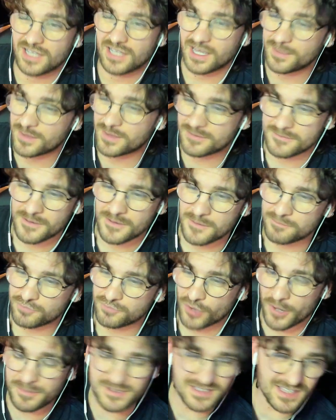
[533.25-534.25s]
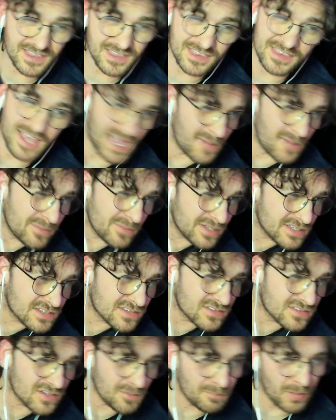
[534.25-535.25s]
I mean, props to them
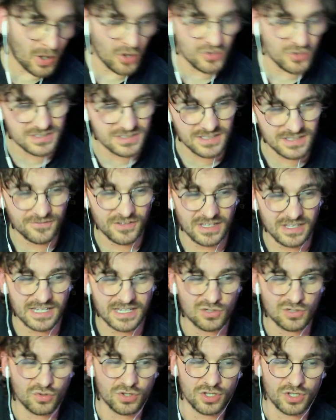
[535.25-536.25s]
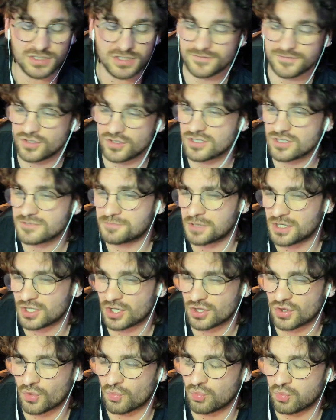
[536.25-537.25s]
supposedly for getting all those views, but, you
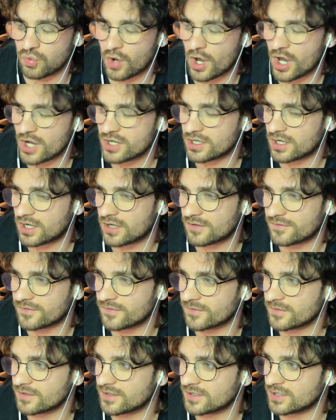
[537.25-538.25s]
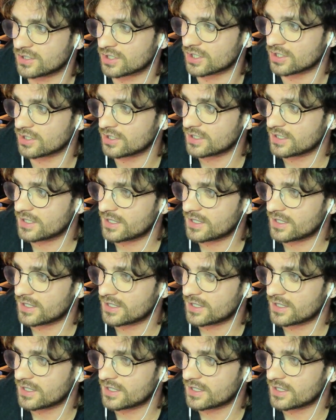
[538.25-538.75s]
know, the word of, you know,